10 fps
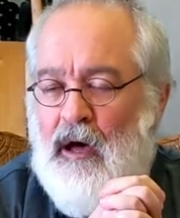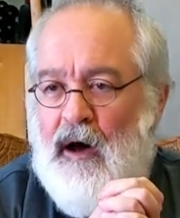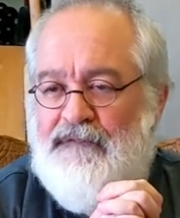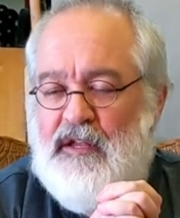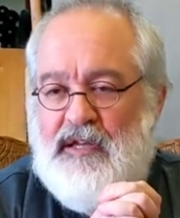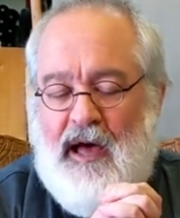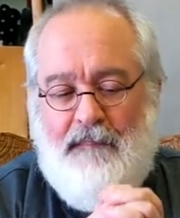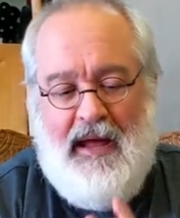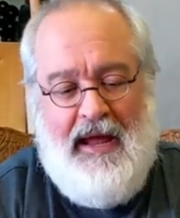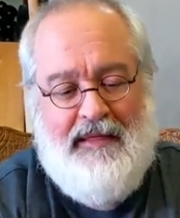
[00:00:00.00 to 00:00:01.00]
off the top
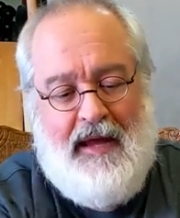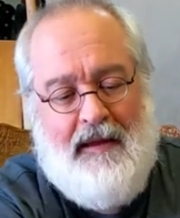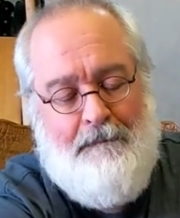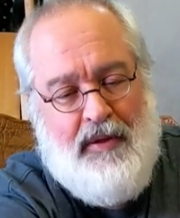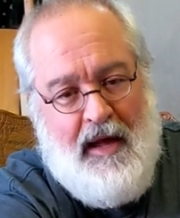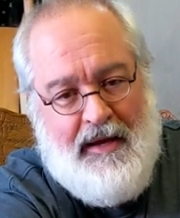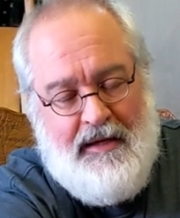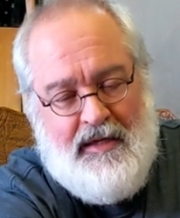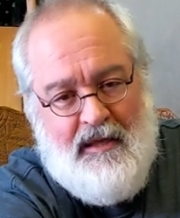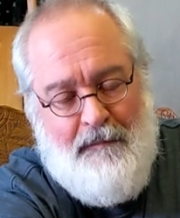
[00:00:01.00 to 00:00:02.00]
of my head that can plug
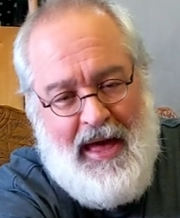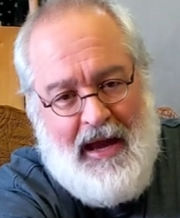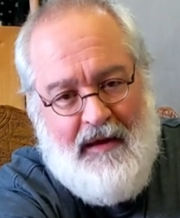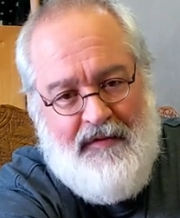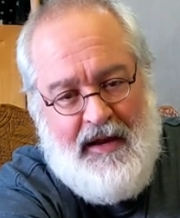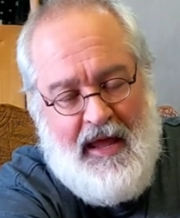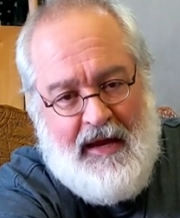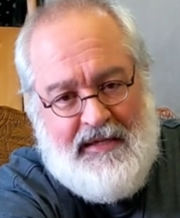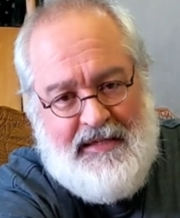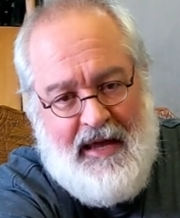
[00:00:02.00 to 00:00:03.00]
into the back of
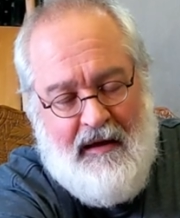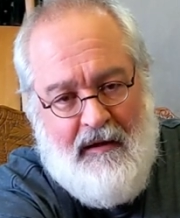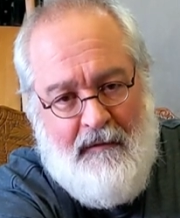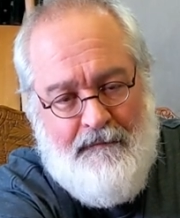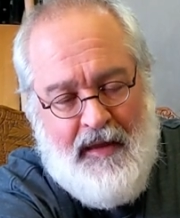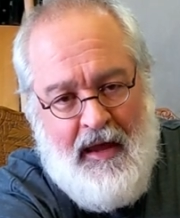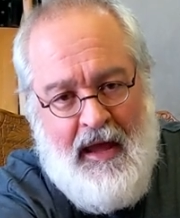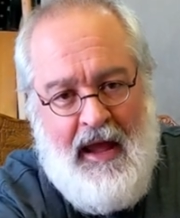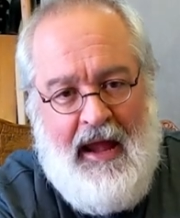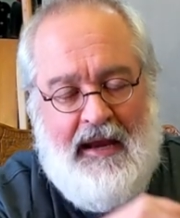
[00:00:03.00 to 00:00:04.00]
an XL
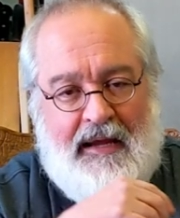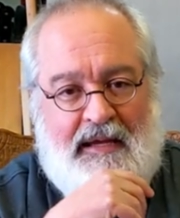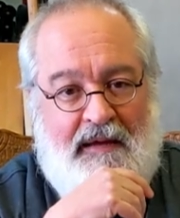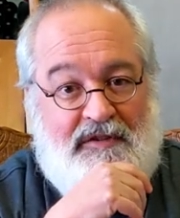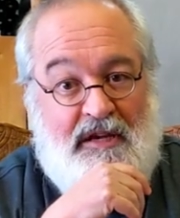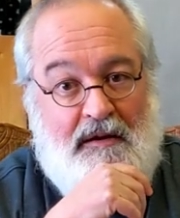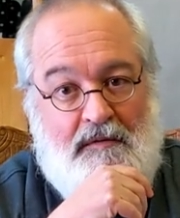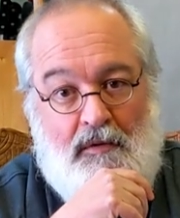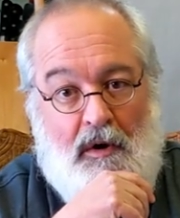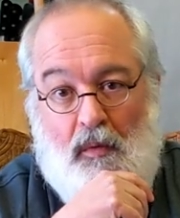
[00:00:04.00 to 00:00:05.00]
and it gives it
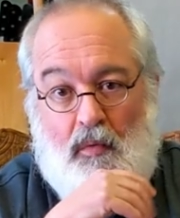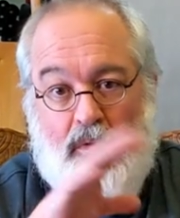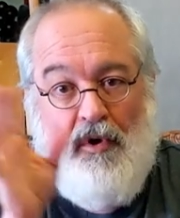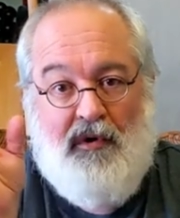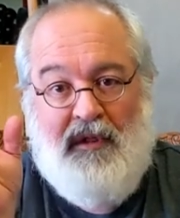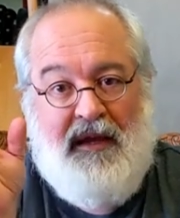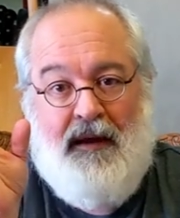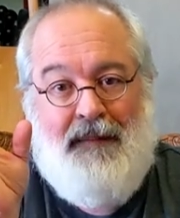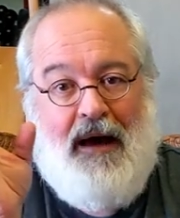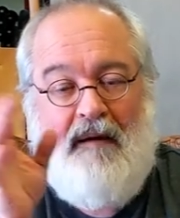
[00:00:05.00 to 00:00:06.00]
a
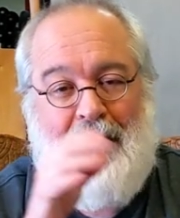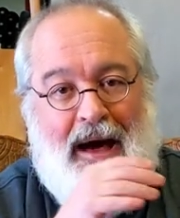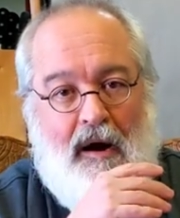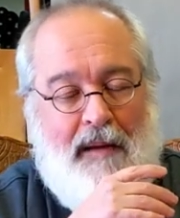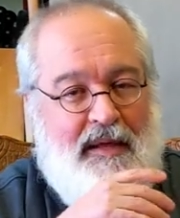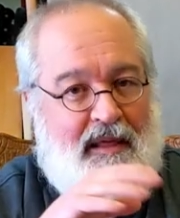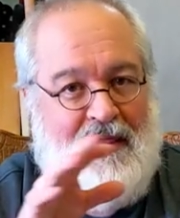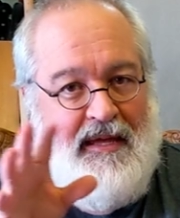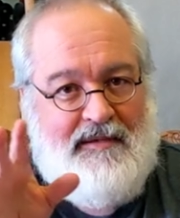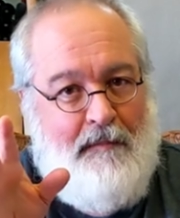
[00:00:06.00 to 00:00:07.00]
worldly amount of power. I mean, the
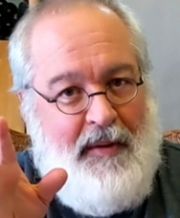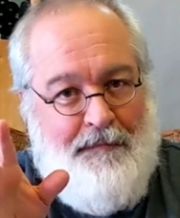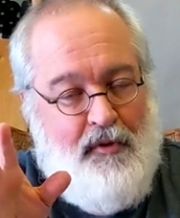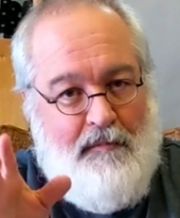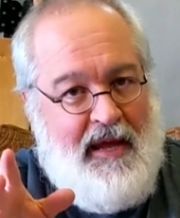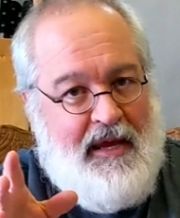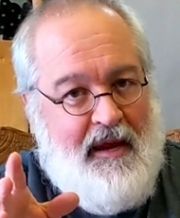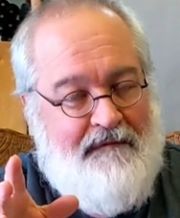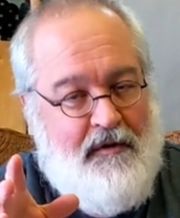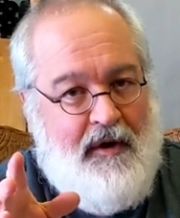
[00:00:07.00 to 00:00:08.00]
things that people are
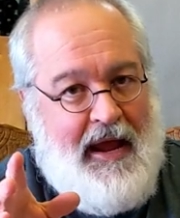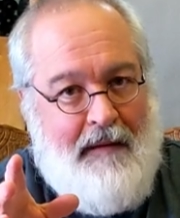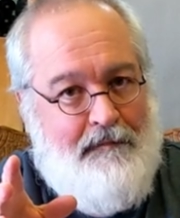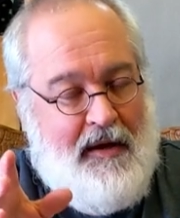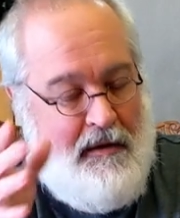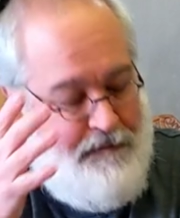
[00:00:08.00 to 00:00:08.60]
making for 8-bit